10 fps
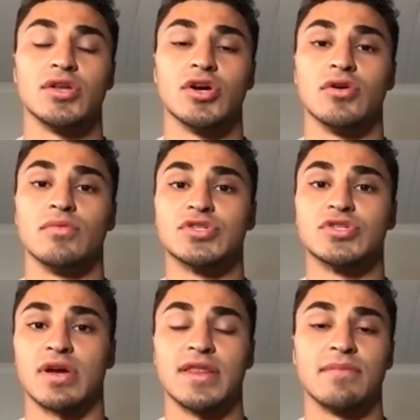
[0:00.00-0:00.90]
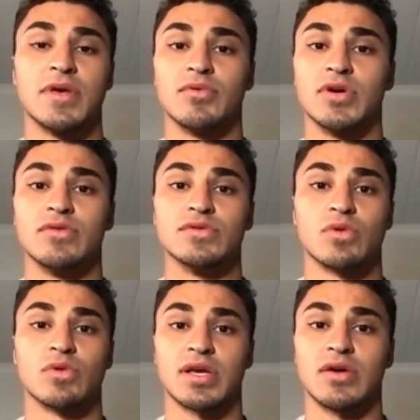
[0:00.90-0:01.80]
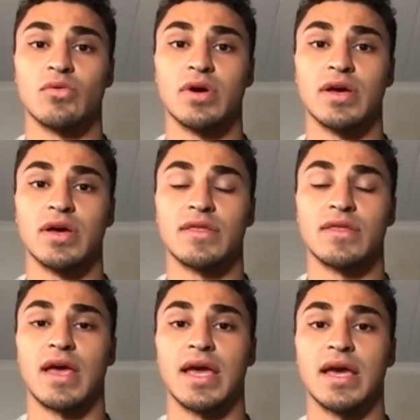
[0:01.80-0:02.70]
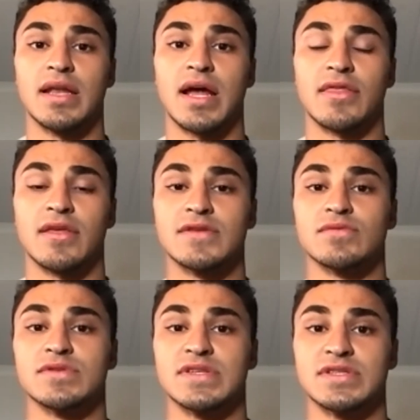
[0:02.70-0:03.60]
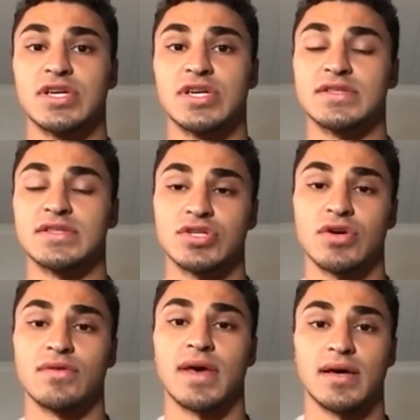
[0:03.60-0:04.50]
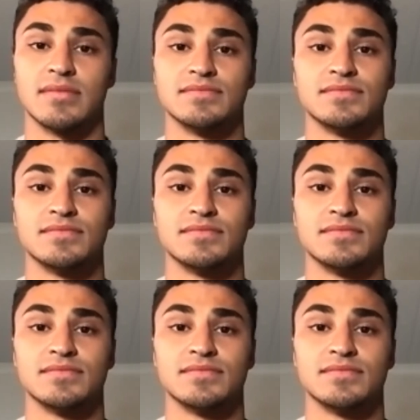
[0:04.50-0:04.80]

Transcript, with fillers: you know, betray the people he was working with. And I think this was his chance to show that.